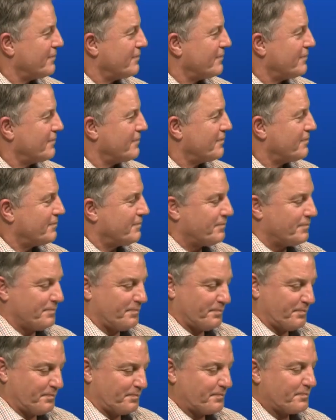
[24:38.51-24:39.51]

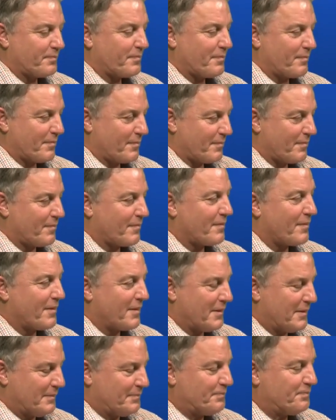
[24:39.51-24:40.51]

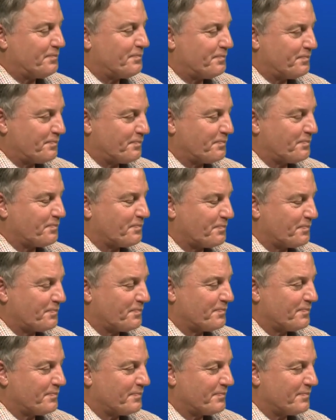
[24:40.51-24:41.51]

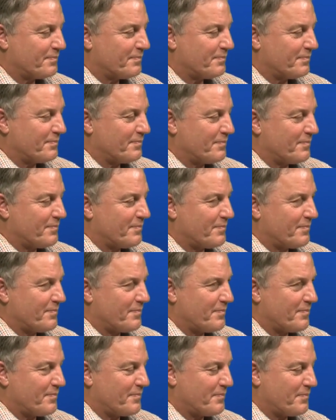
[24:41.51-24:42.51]

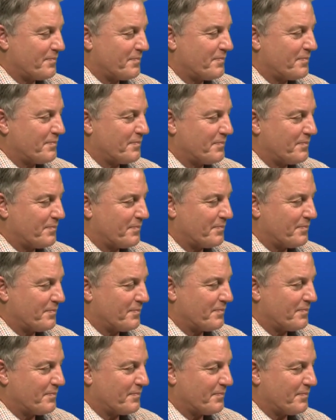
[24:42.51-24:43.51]

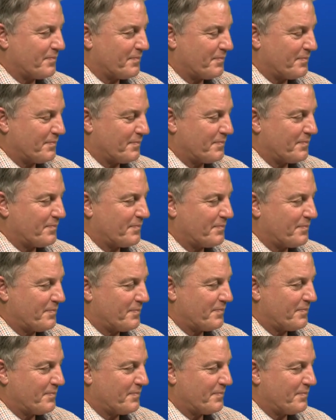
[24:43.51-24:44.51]

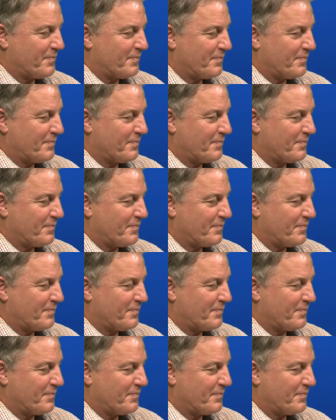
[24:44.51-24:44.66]
(not speaking)